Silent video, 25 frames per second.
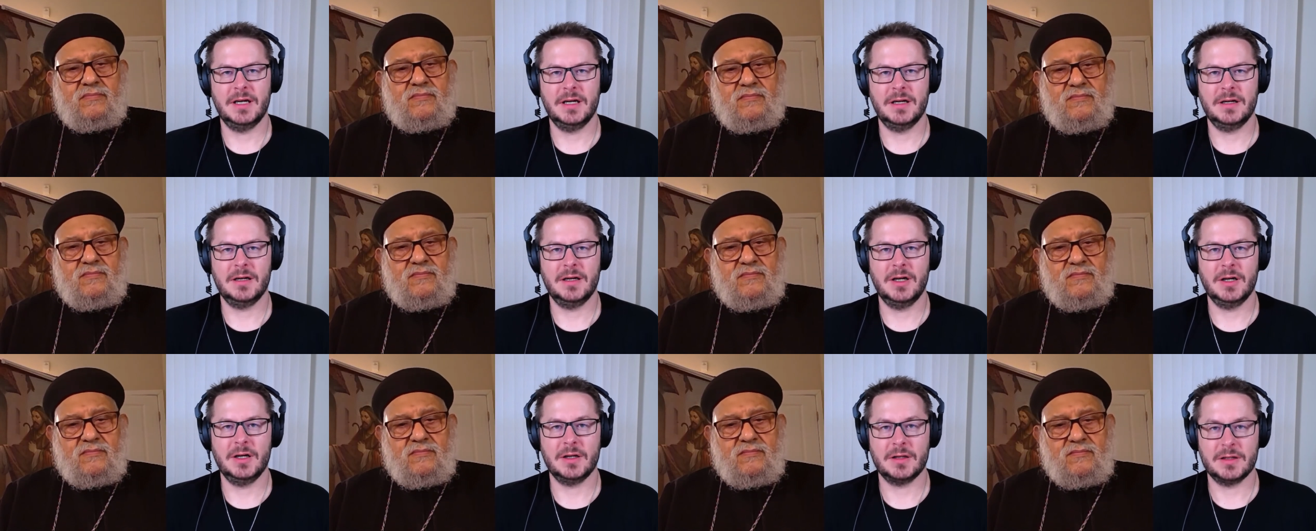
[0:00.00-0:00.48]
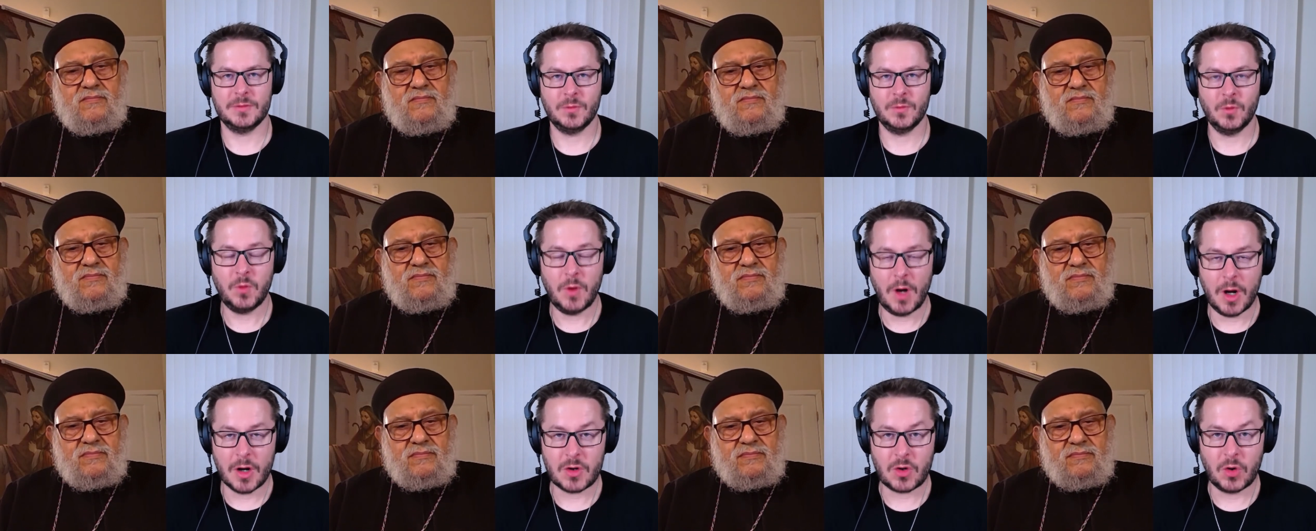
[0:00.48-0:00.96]
Speaker 1: Uh,
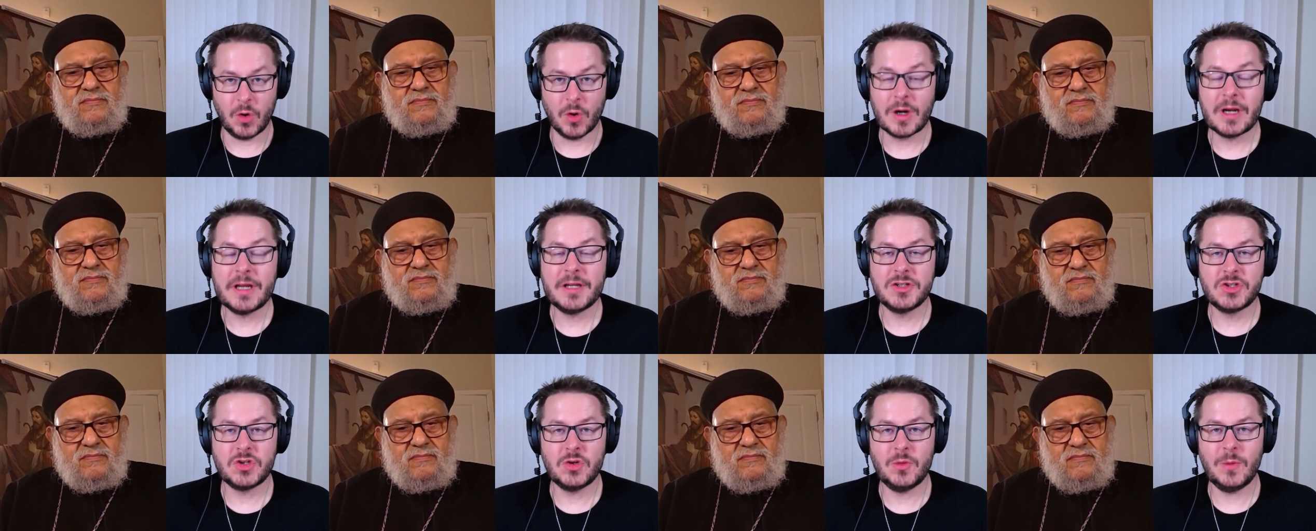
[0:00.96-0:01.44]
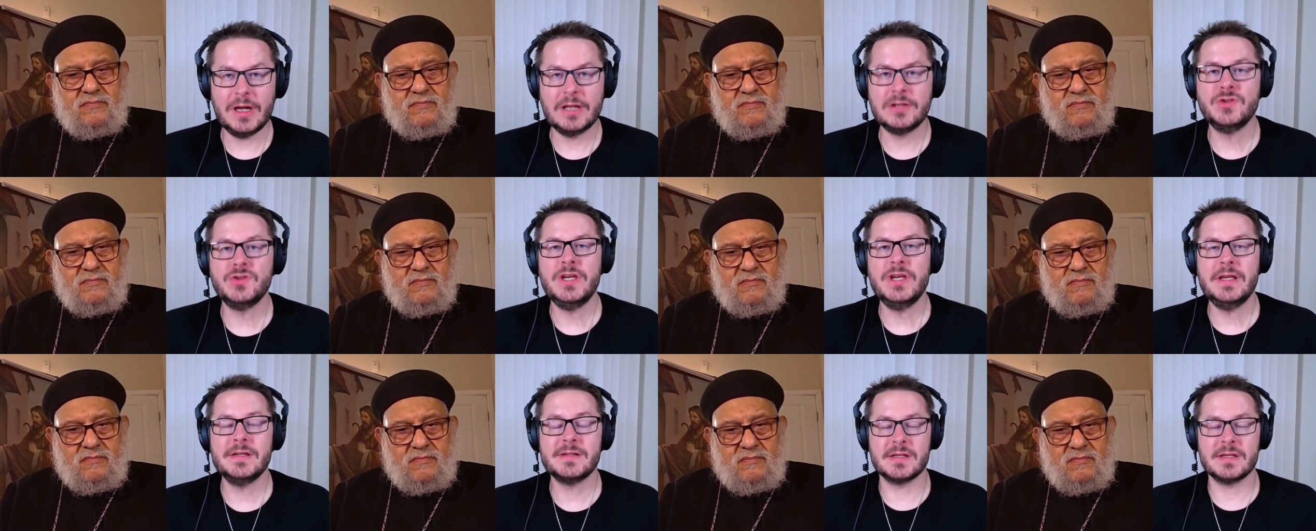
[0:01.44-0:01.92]
according to what
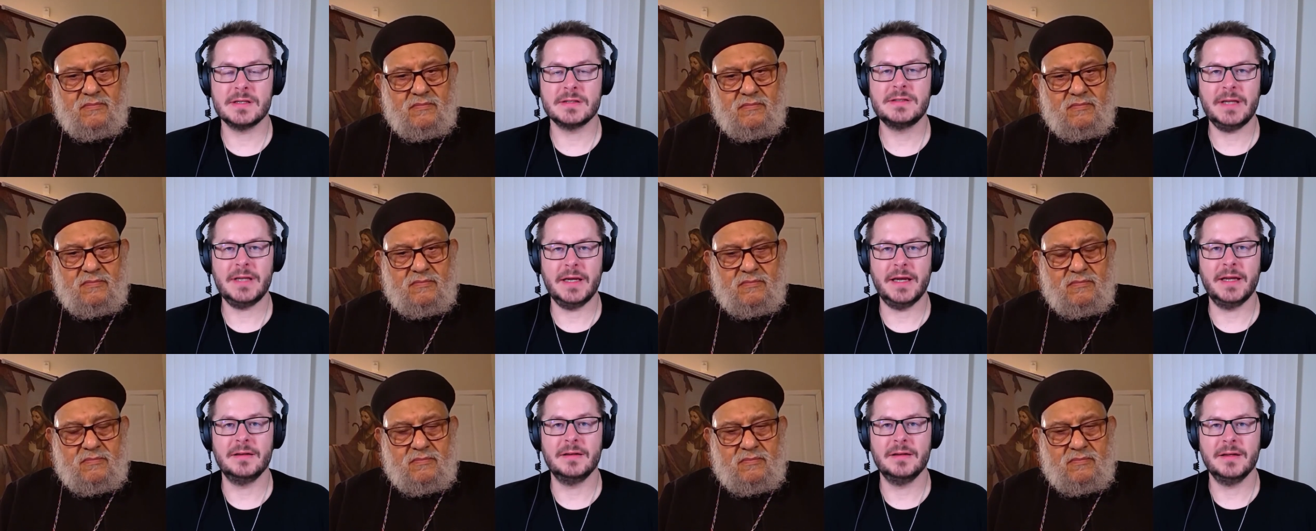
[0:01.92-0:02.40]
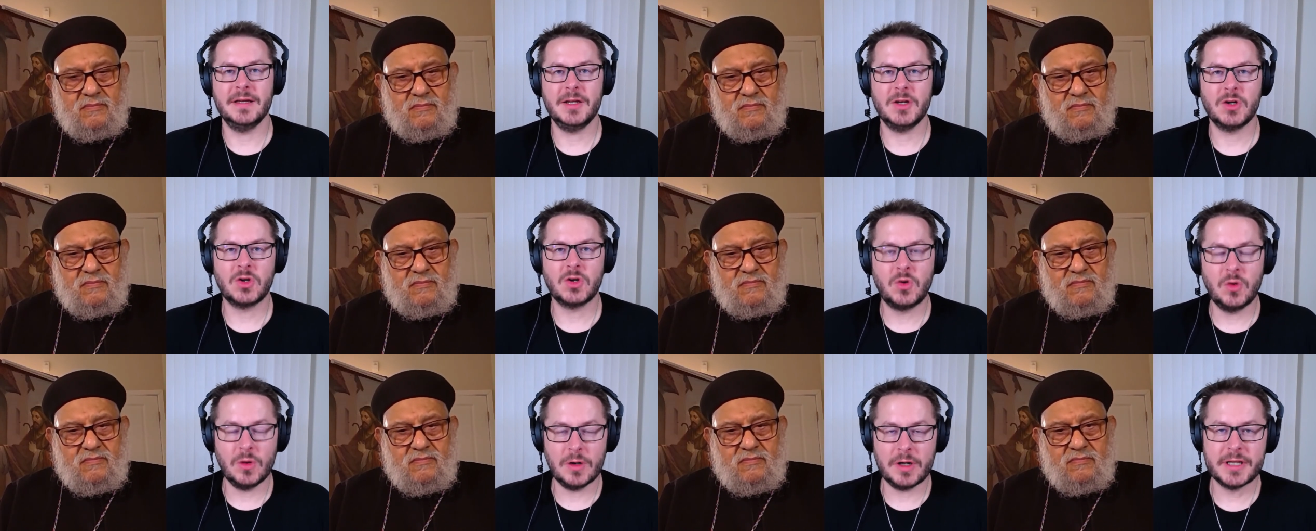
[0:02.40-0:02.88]
Jesus said, and
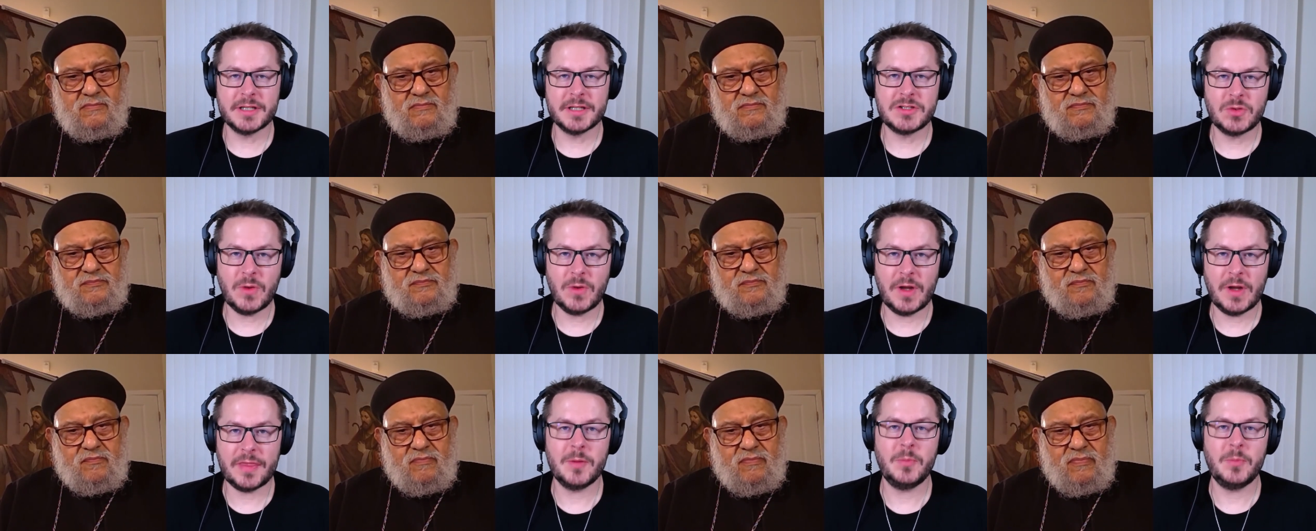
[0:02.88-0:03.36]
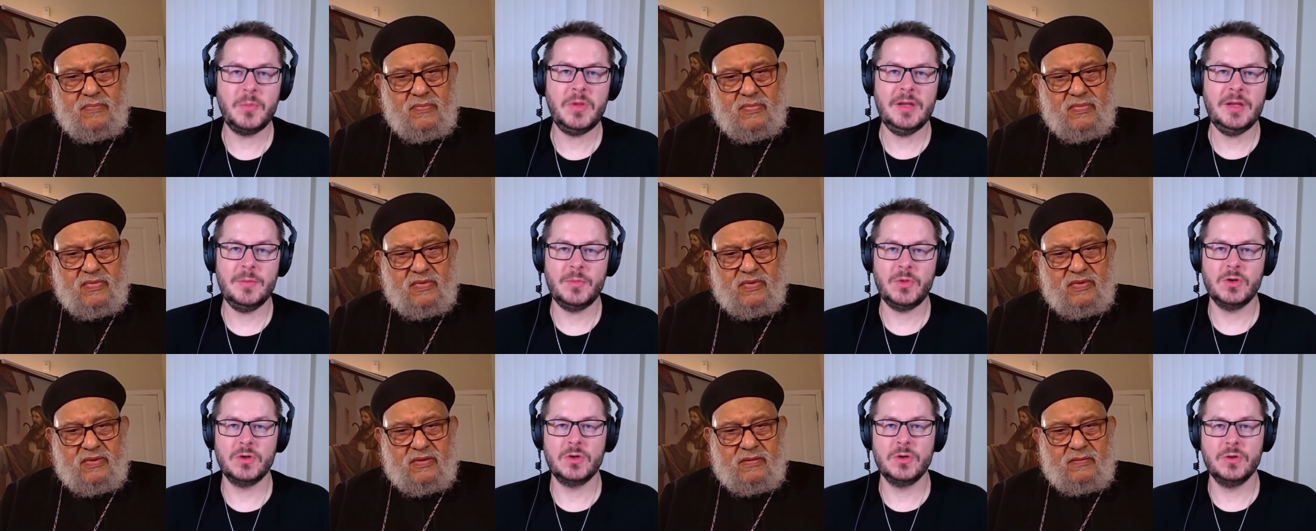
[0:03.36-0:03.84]
according to what the people who